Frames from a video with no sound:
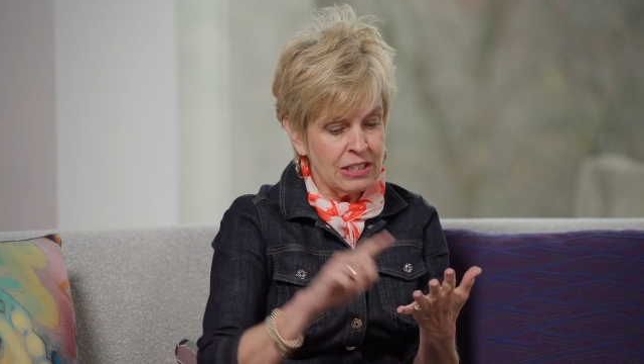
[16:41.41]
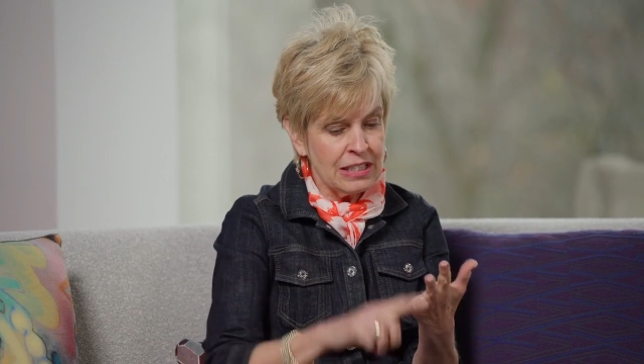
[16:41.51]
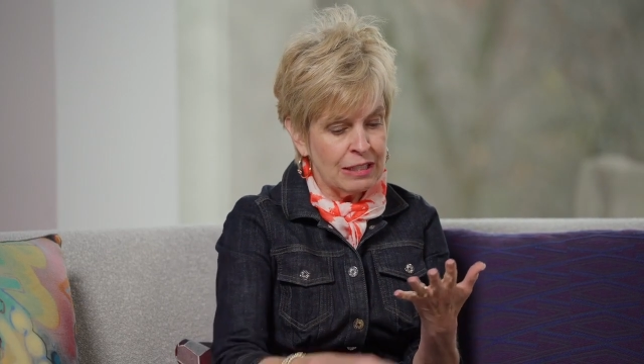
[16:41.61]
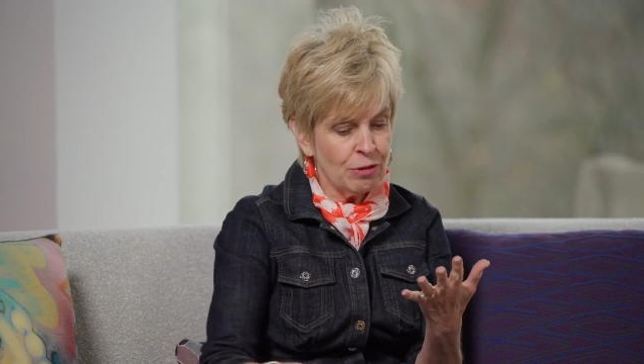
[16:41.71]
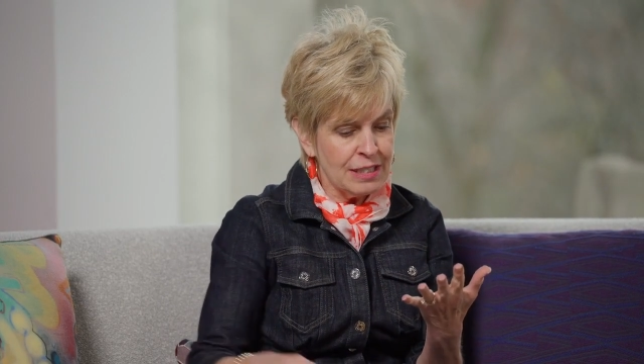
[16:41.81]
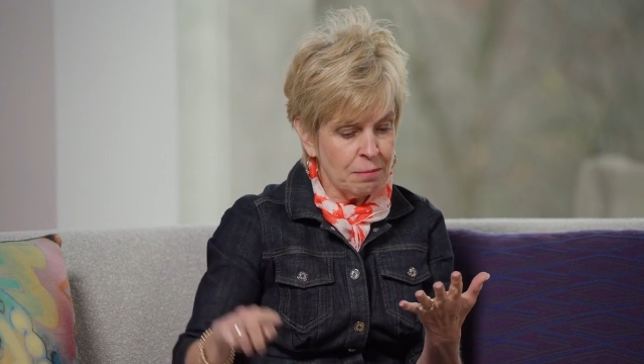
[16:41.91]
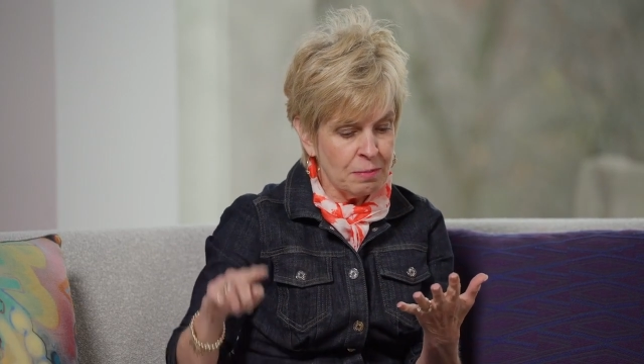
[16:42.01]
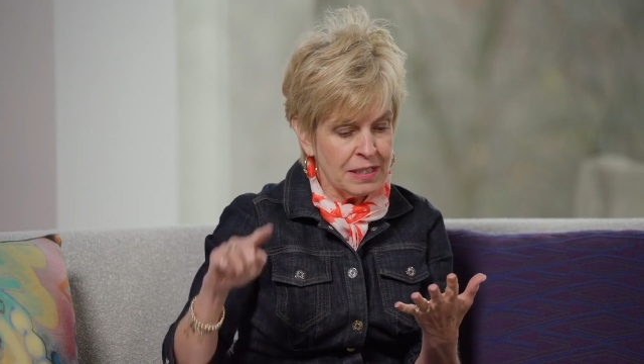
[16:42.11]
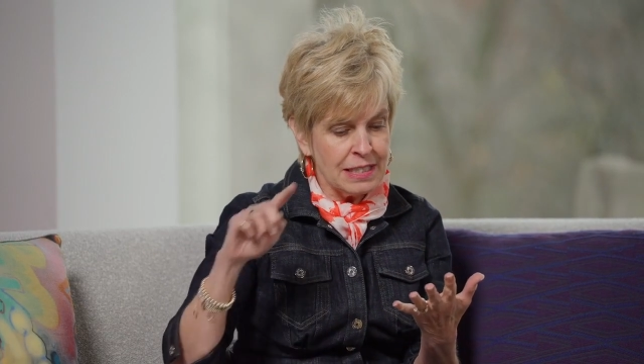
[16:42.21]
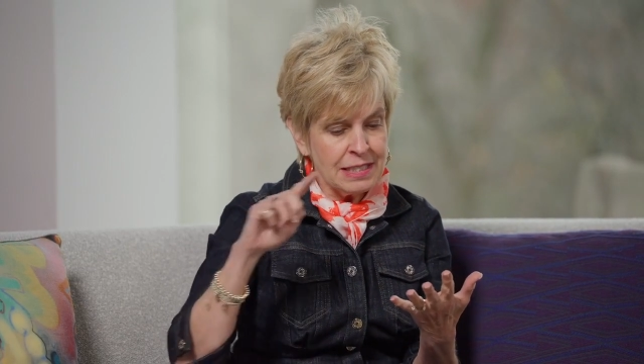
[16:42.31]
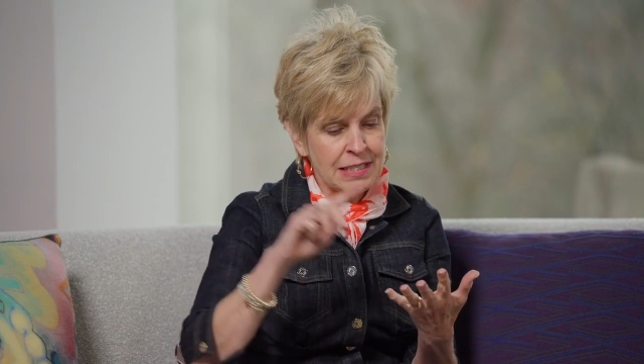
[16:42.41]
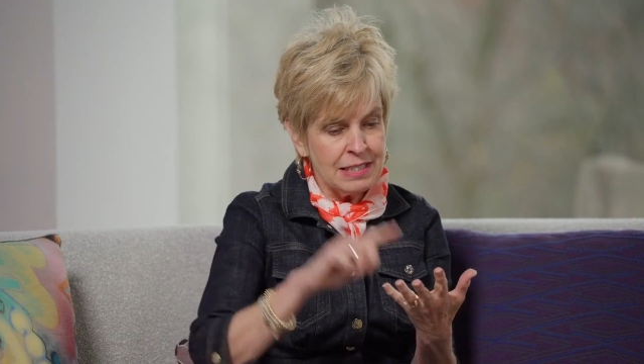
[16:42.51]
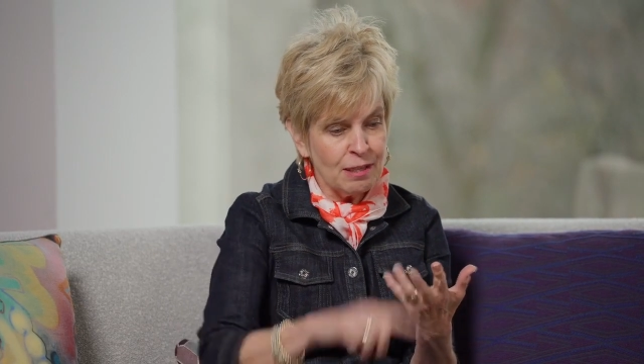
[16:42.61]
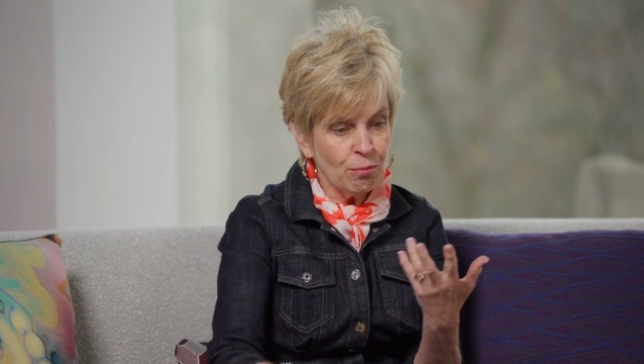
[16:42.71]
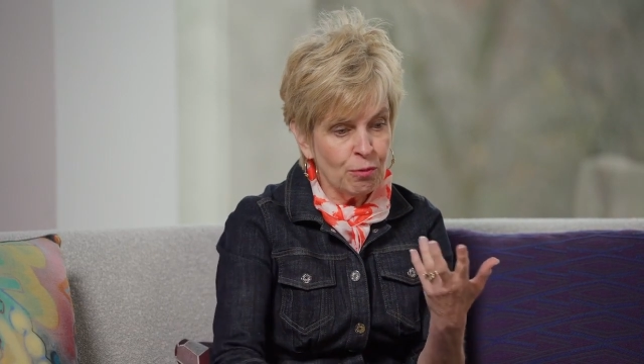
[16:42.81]
decreasing PSCs,
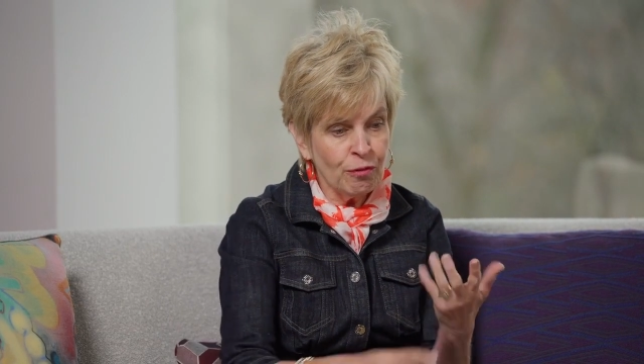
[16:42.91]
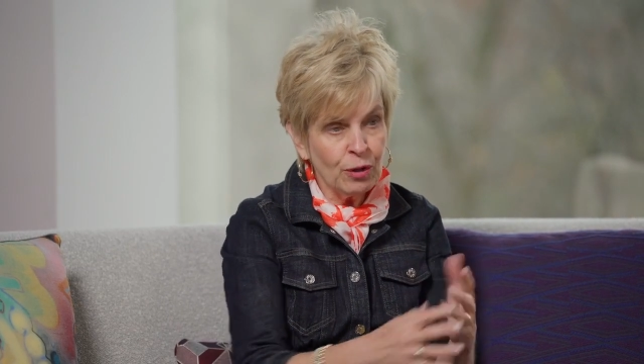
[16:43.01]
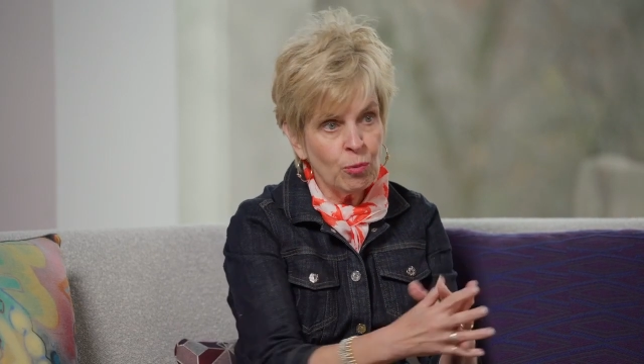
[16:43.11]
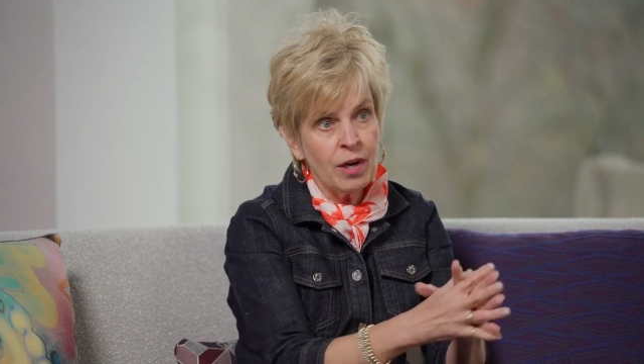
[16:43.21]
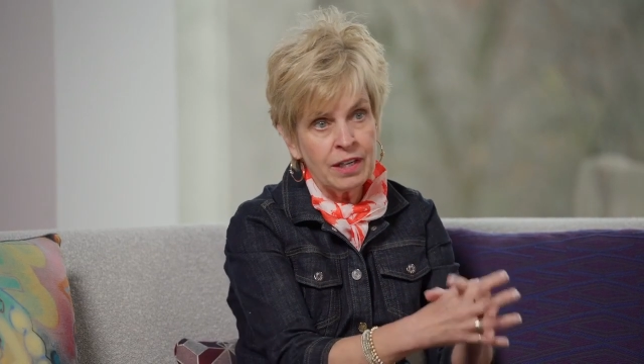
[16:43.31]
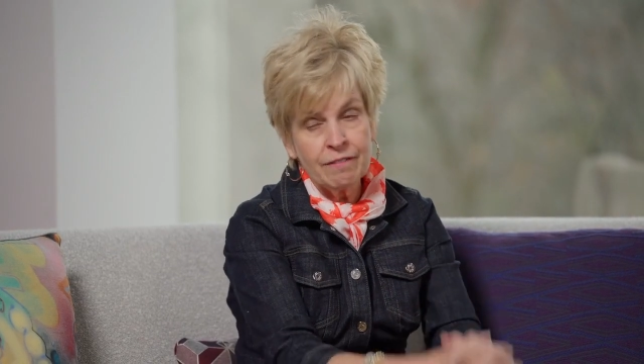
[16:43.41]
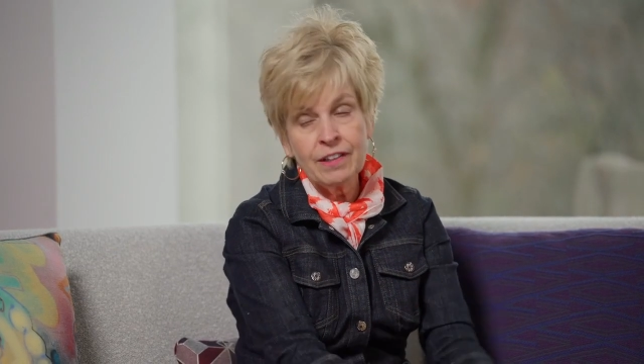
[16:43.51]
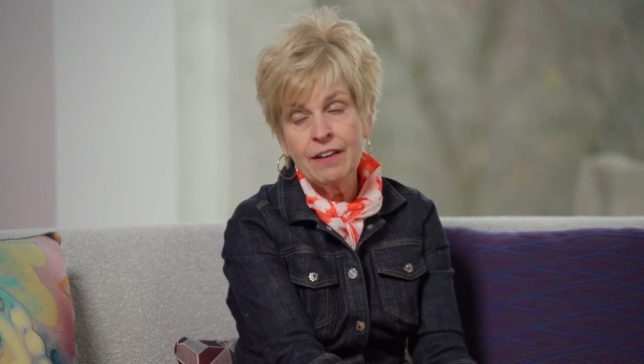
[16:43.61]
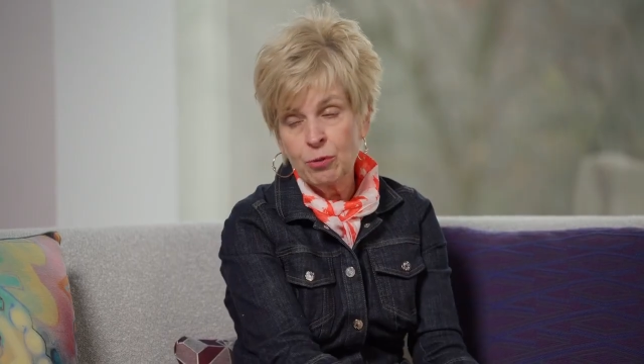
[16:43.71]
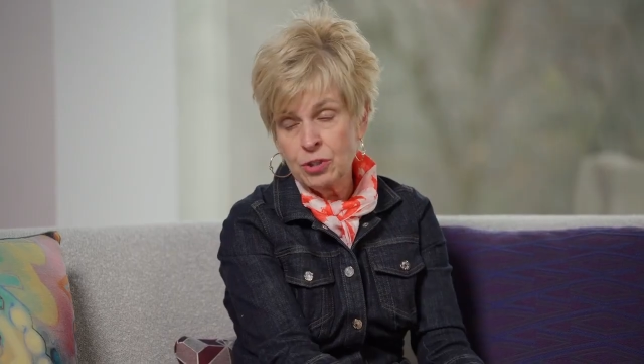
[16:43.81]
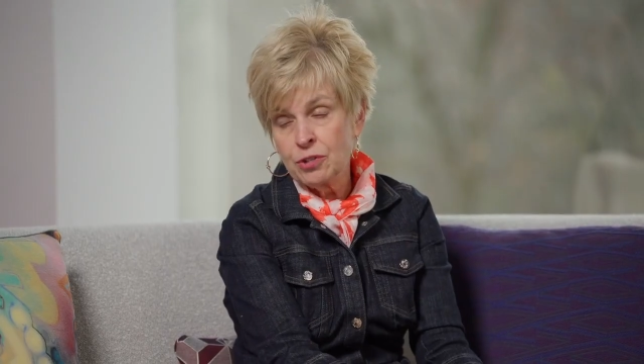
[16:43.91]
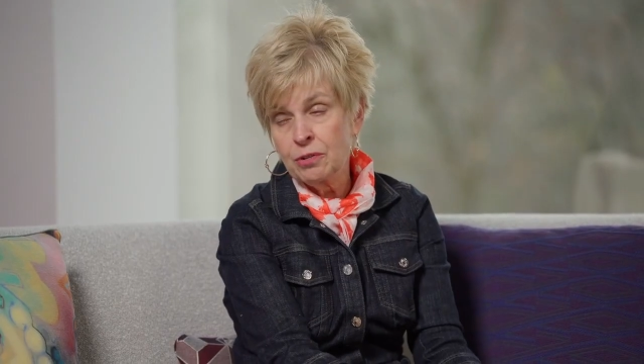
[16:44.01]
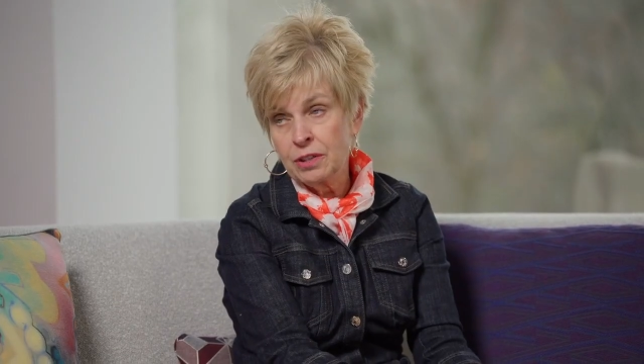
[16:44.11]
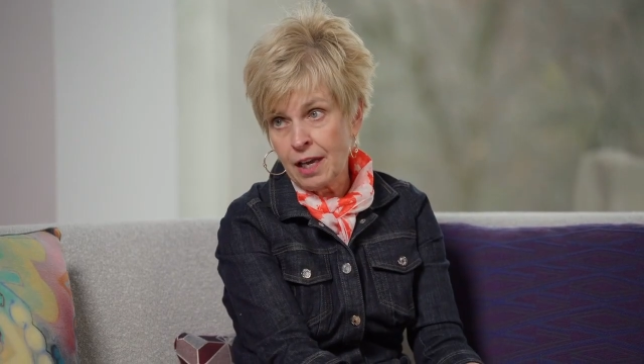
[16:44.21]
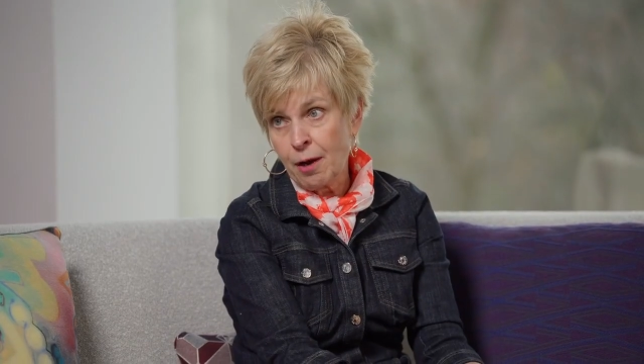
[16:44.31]
and improving quality of life would
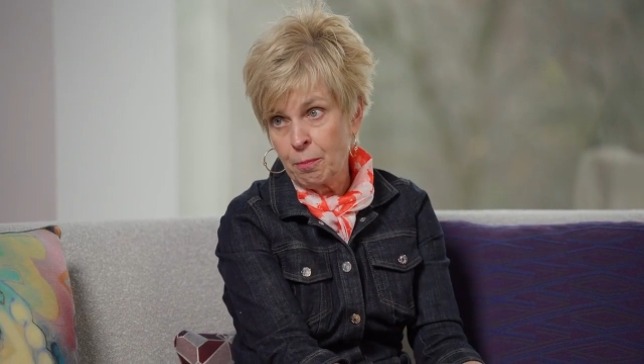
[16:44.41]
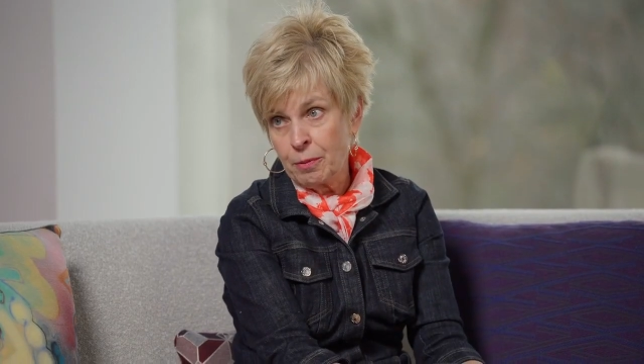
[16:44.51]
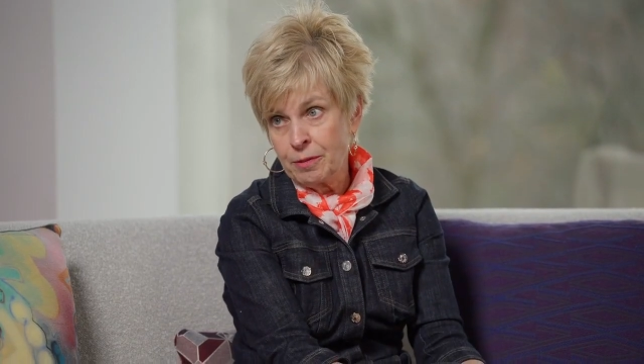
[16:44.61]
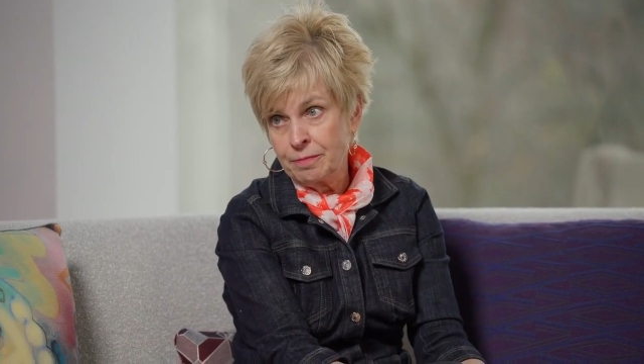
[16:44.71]
certainly help.